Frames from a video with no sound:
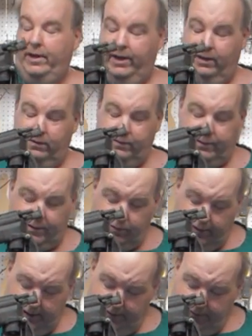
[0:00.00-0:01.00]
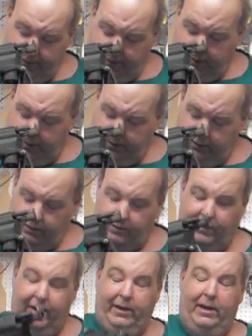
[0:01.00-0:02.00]
nails. I don't have any in
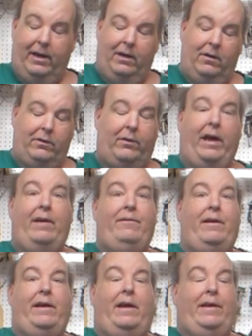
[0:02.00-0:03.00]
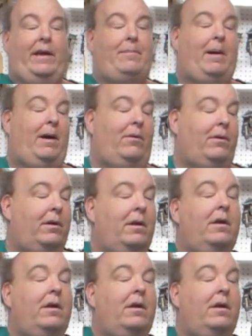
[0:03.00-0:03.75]
here right now. I don't have any. I think I'm out.